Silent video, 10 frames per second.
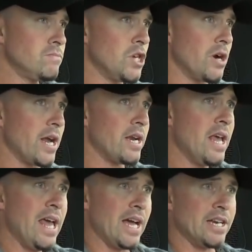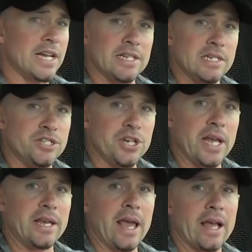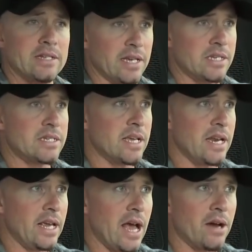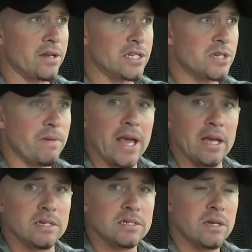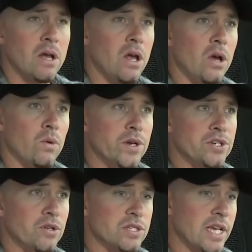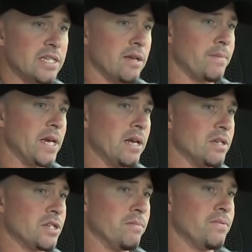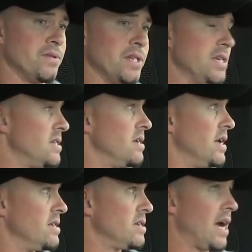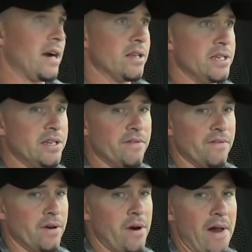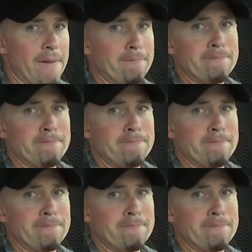All right, and not this gigantic city out in space, which looks like something else completely, entirely different, right?